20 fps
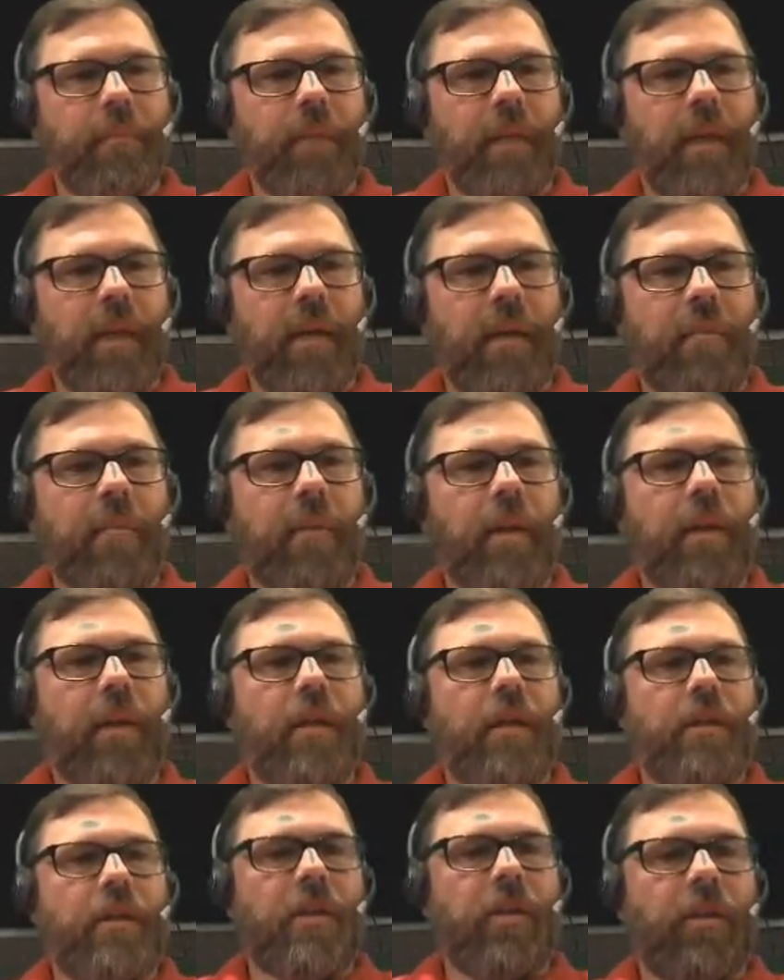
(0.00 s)
Okay,
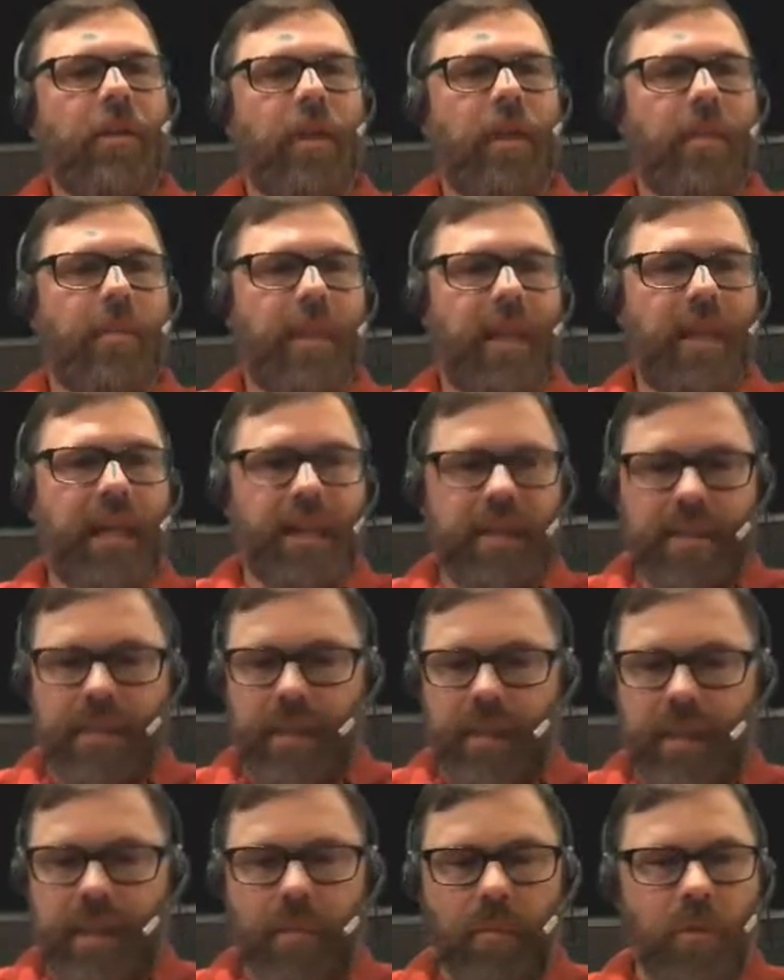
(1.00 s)
so the next
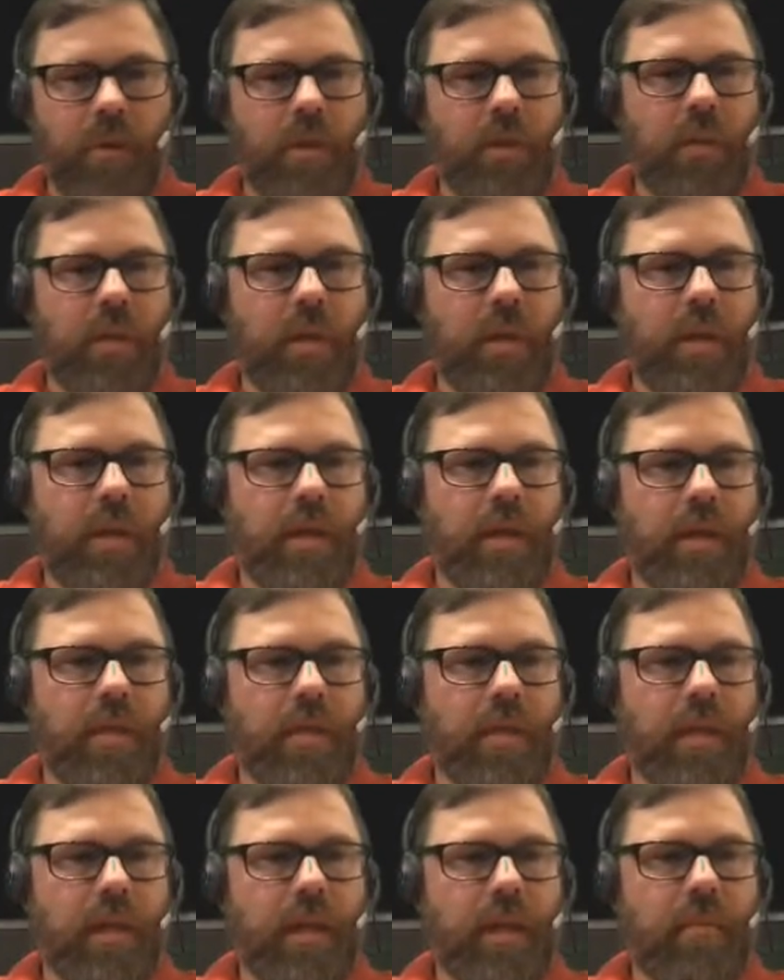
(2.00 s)
thing that we're doing
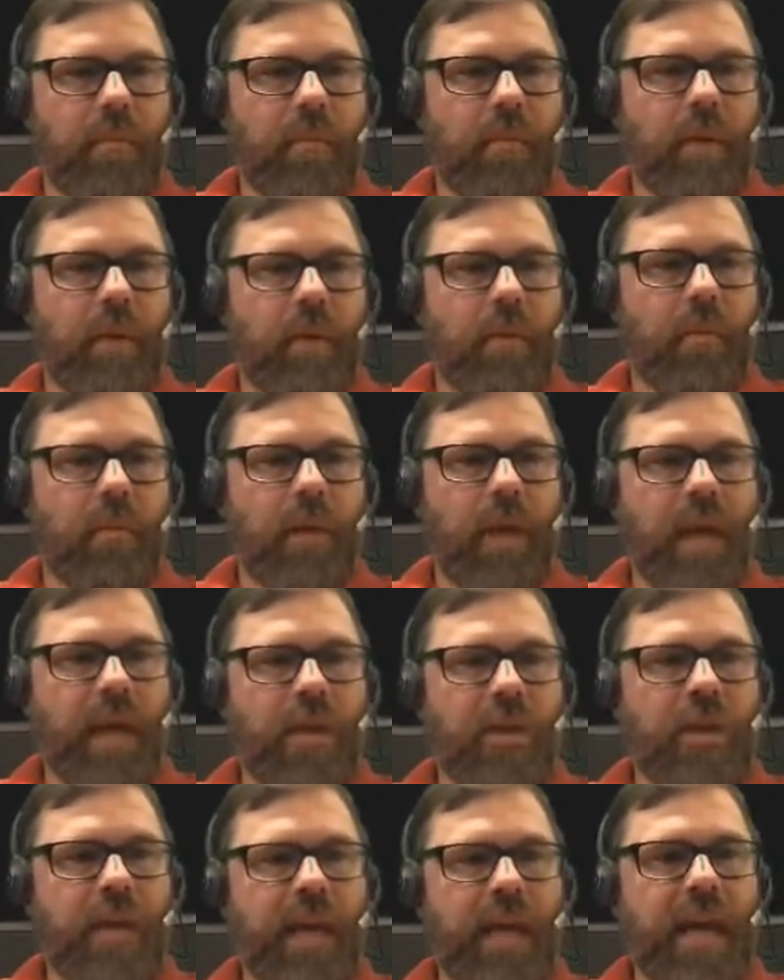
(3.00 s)
is, we
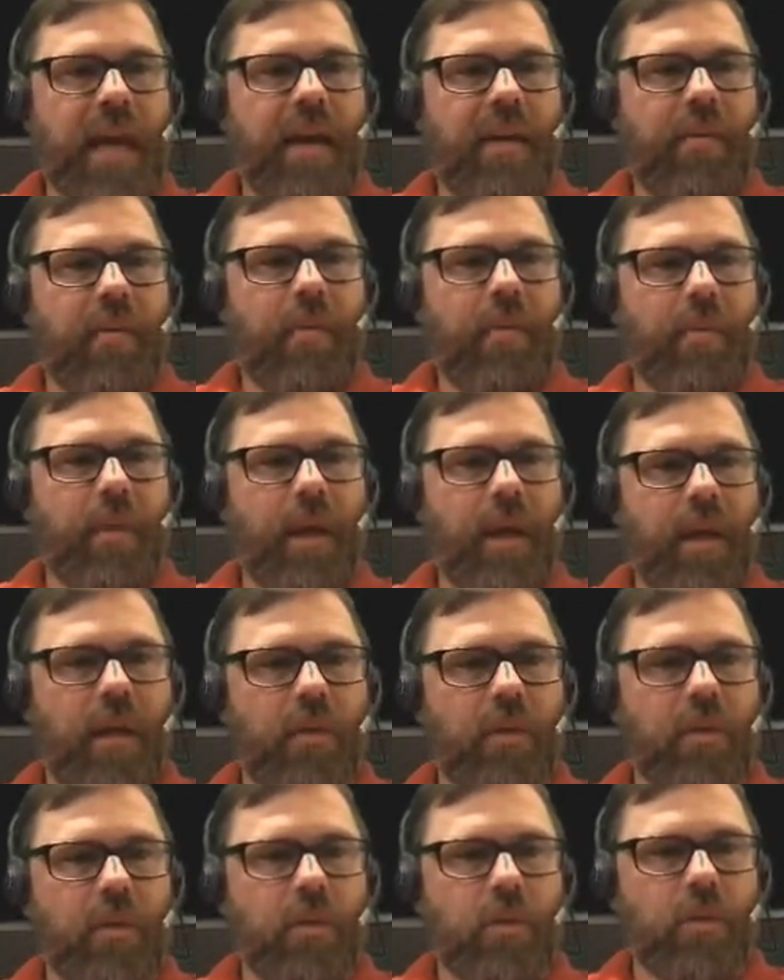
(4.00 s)
actually have the
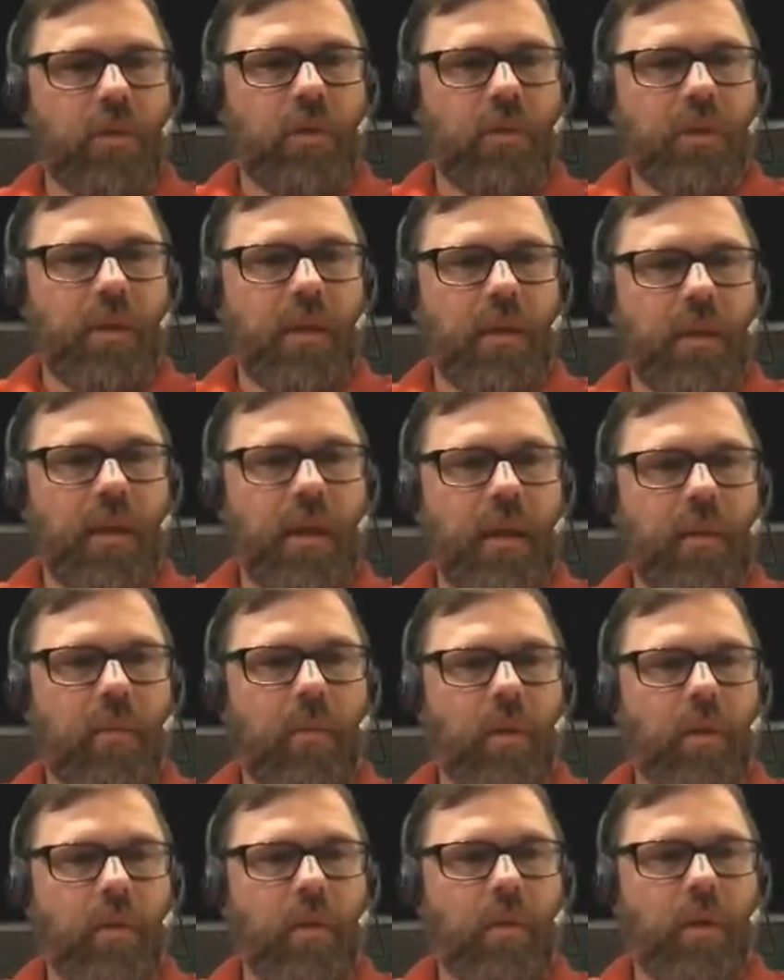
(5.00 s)
modules that
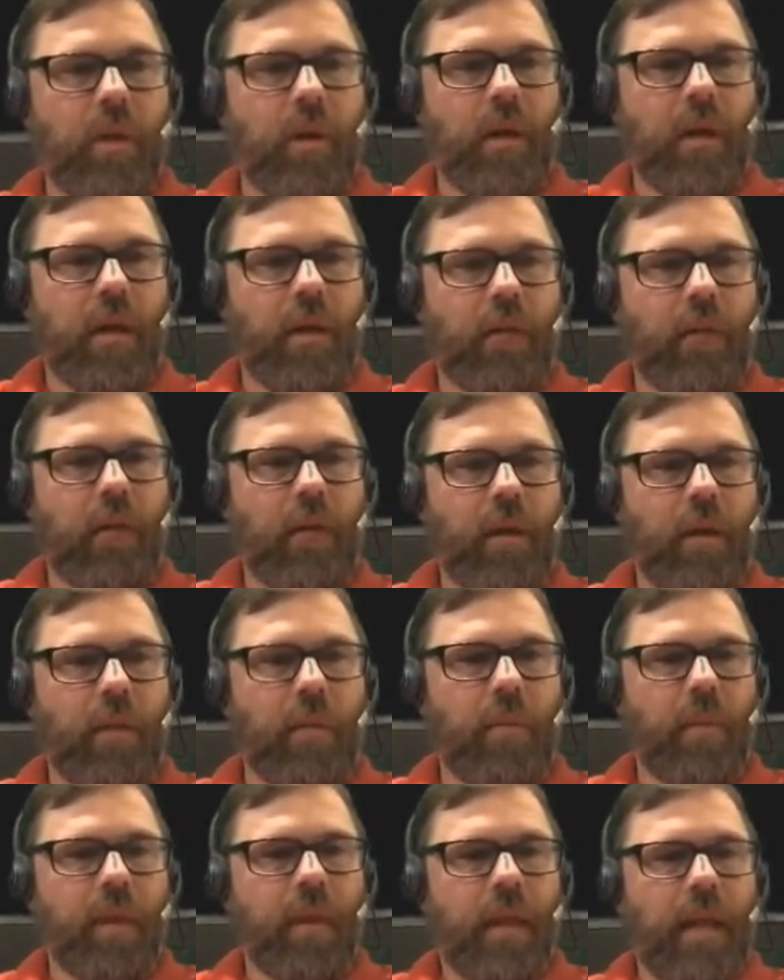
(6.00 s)
we're working
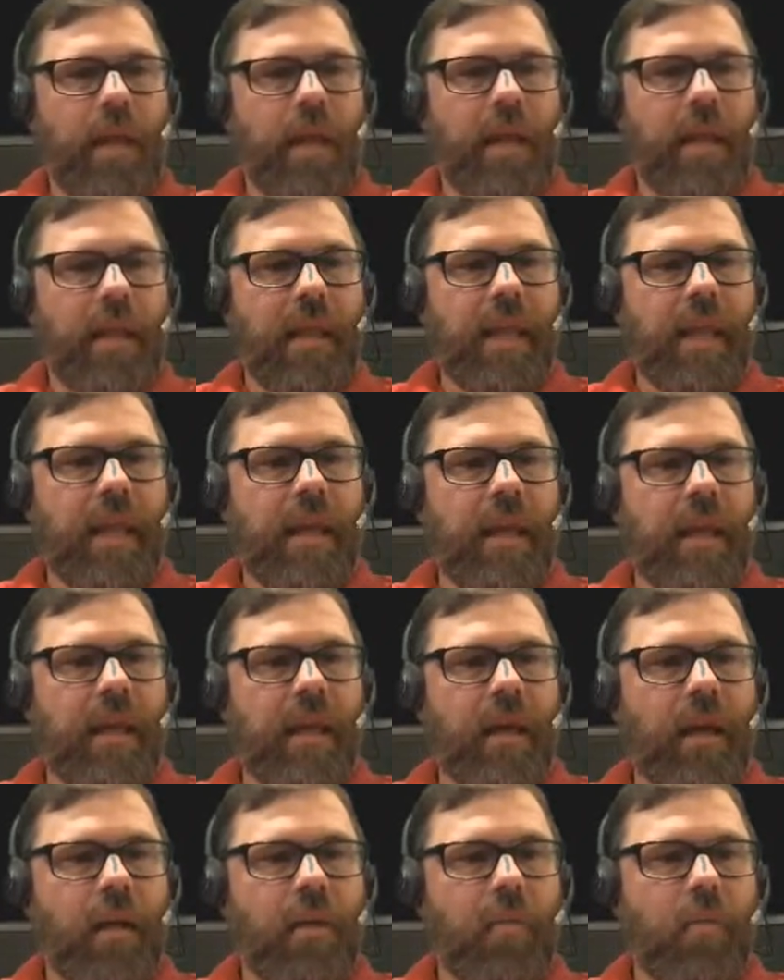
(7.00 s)
from, and they
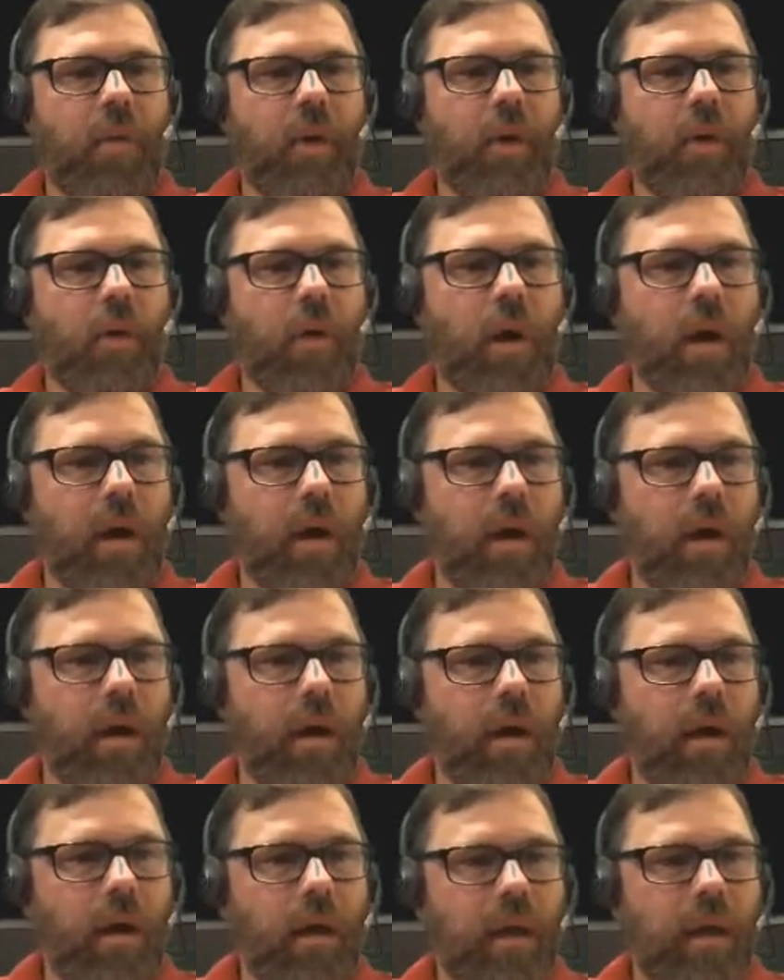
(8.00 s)

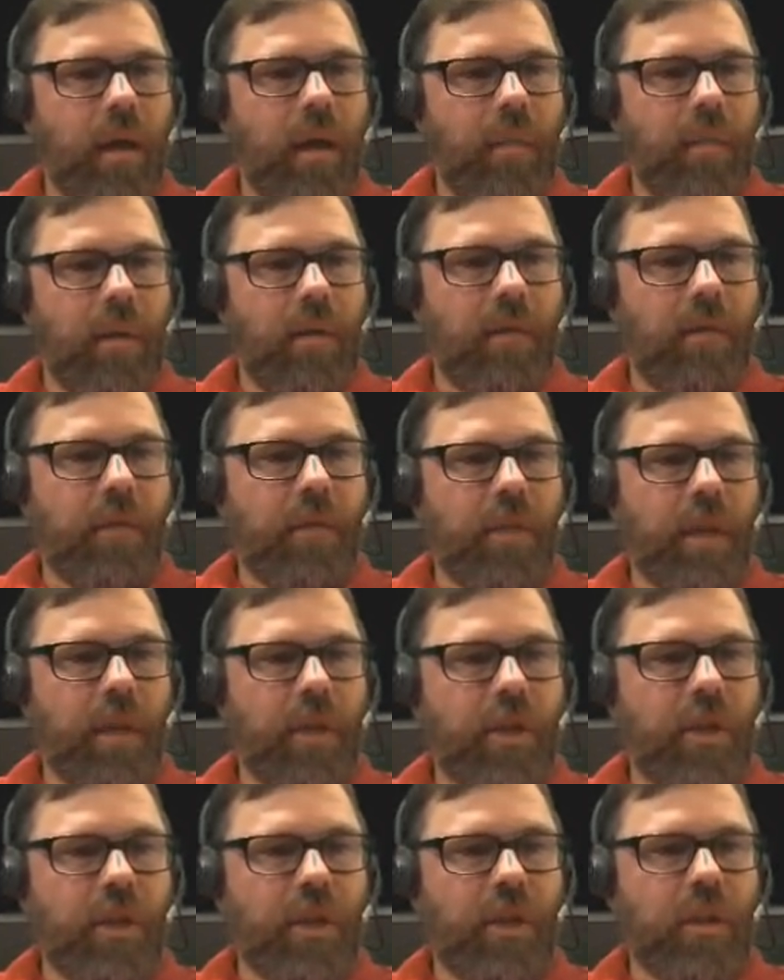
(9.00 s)
require
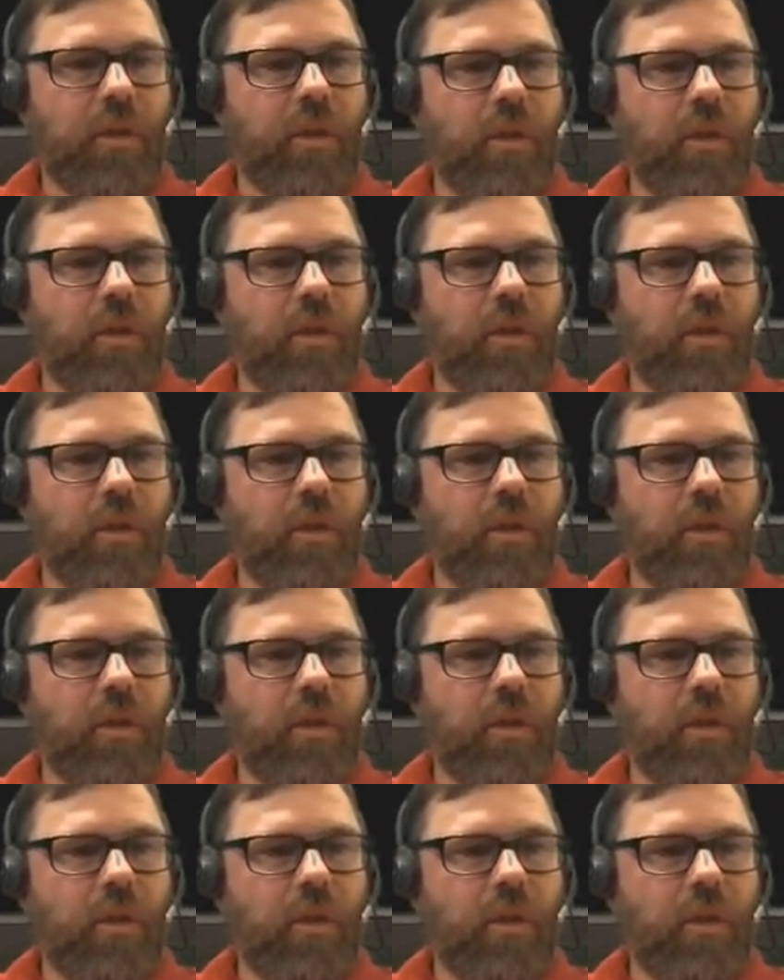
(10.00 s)
information.